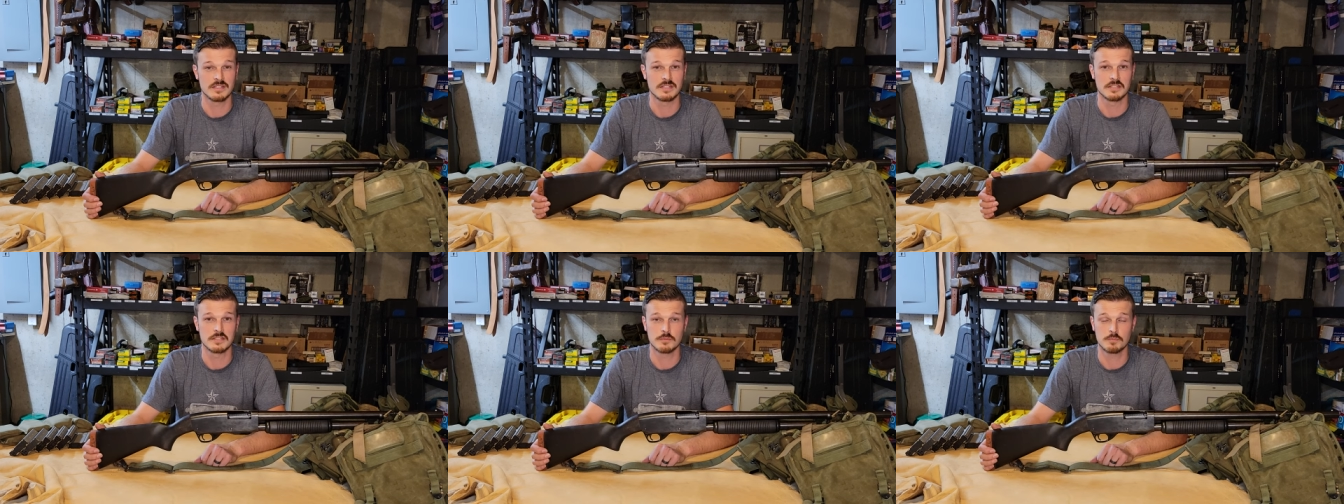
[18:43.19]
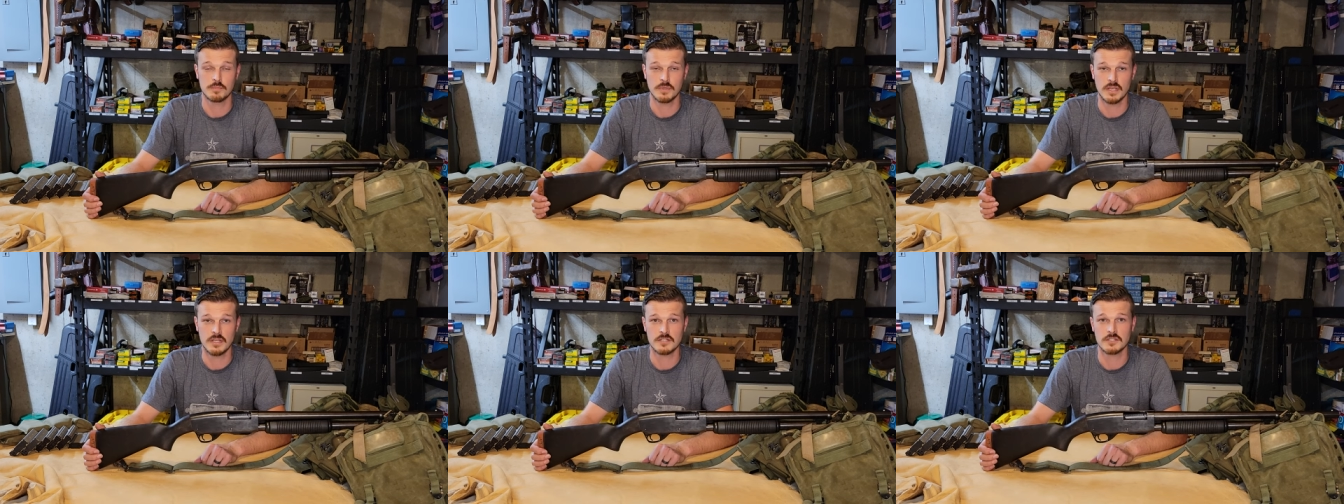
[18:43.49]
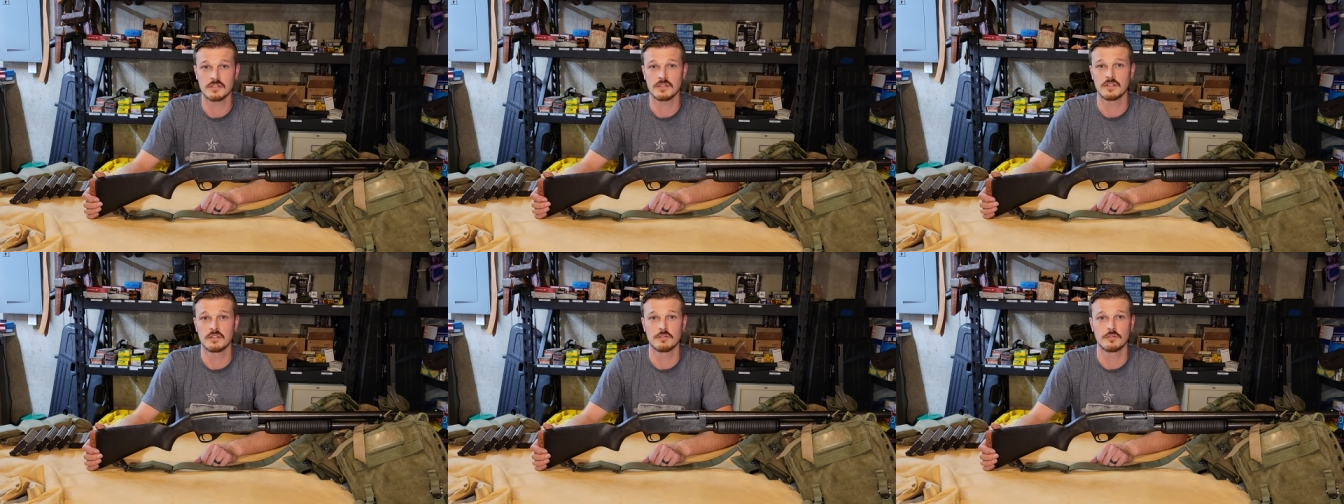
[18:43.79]

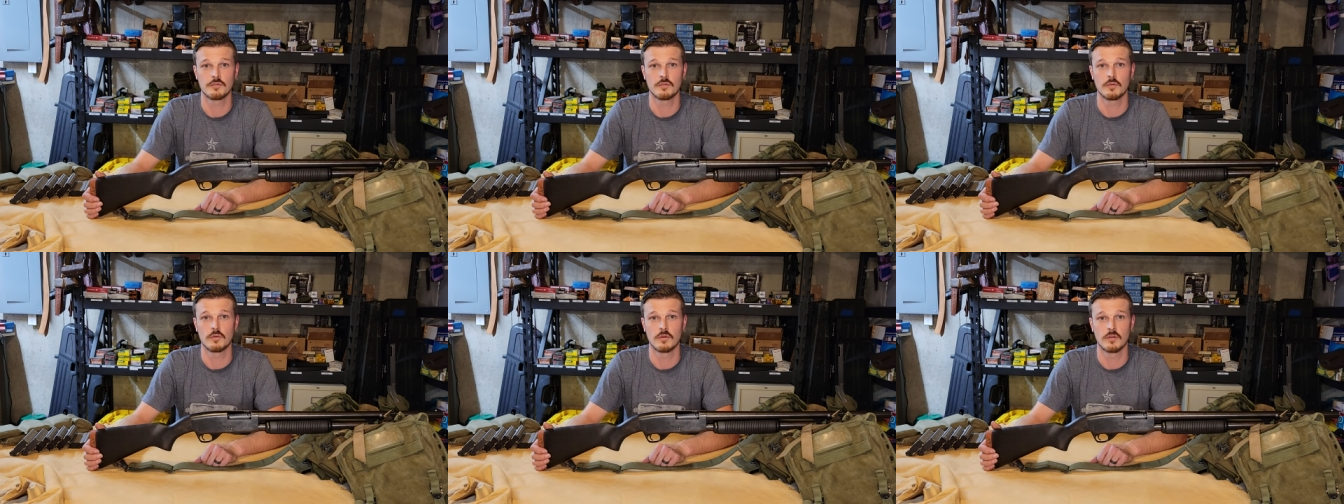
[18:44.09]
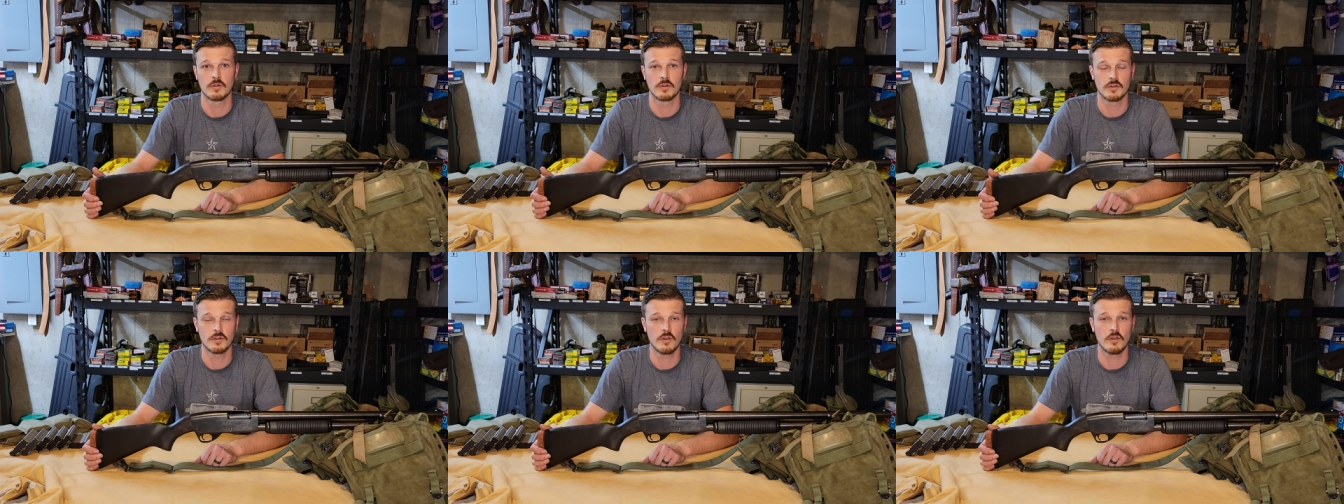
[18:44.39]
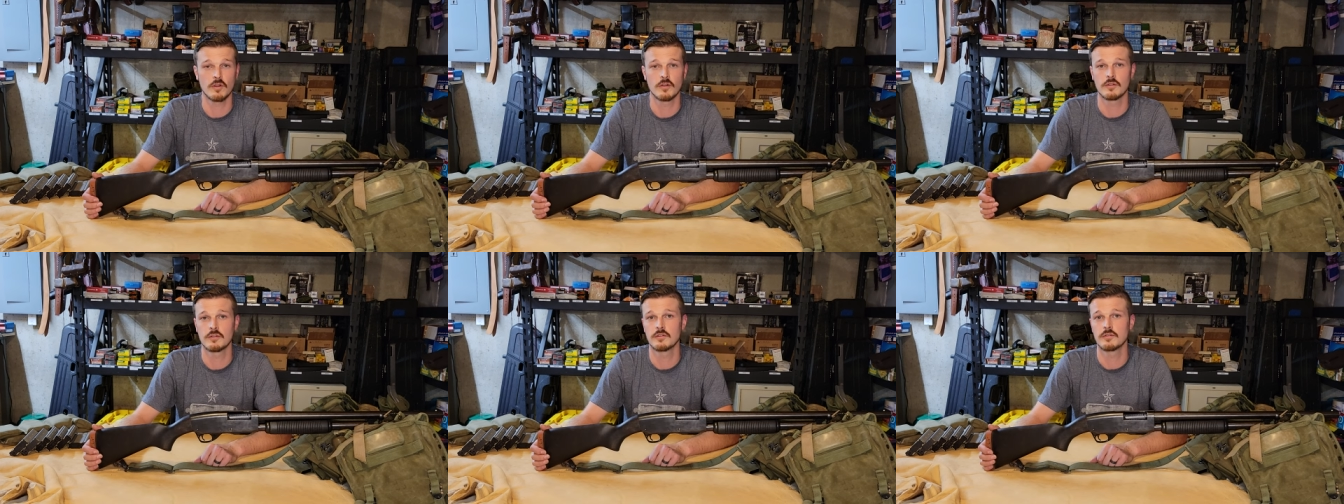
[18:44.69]
especially for
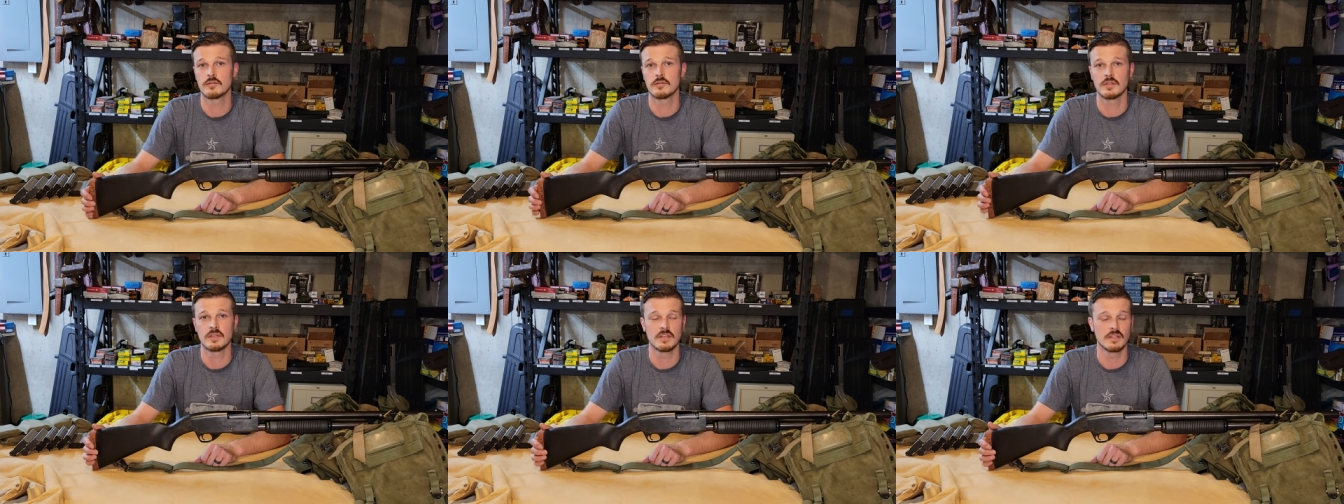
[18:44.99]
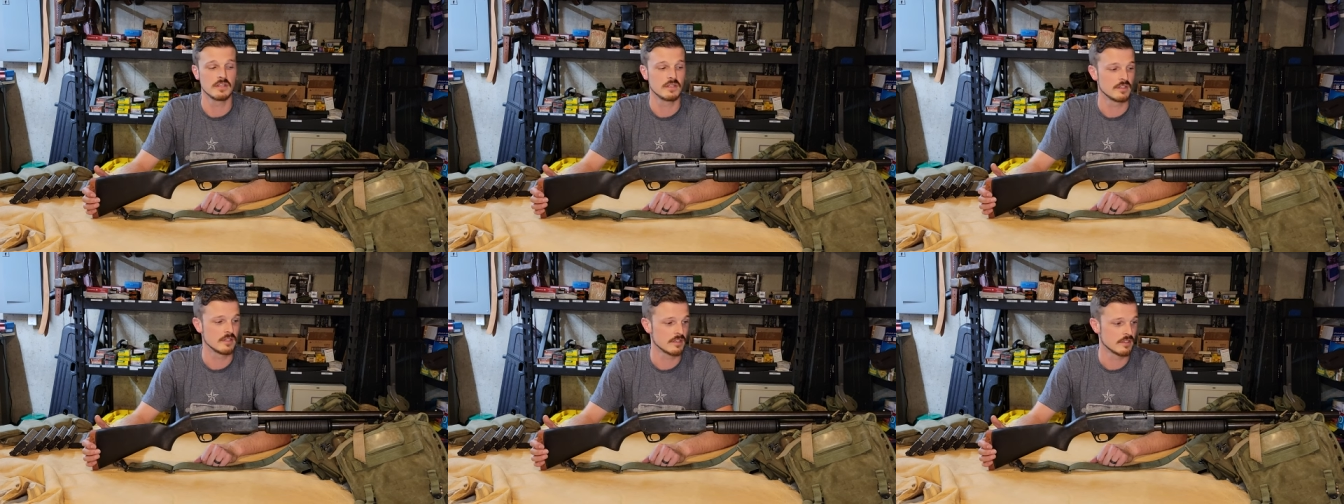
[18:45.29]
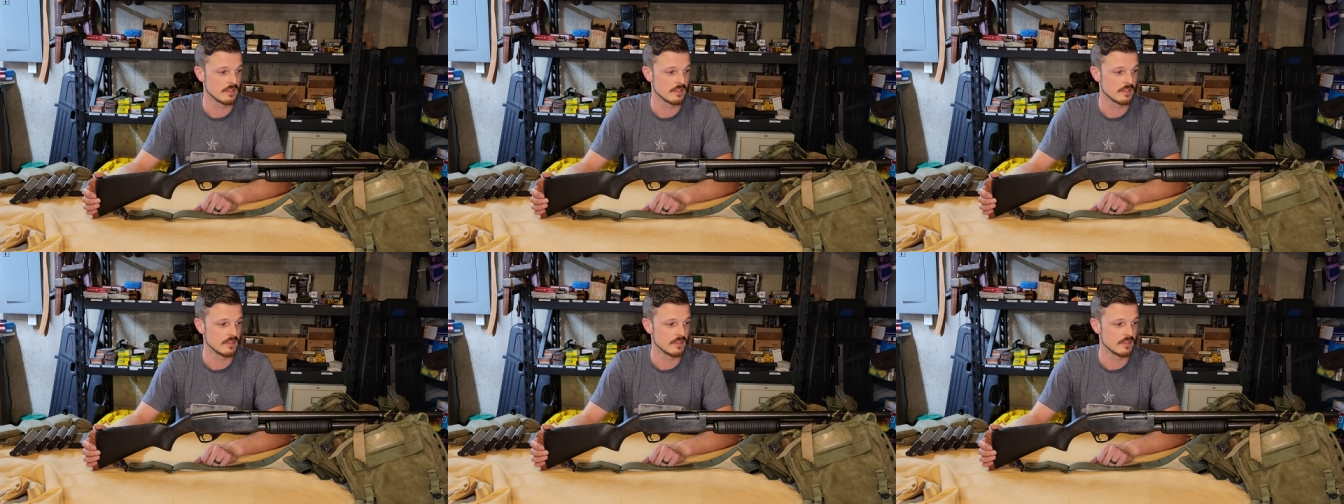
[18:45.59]
guard duty,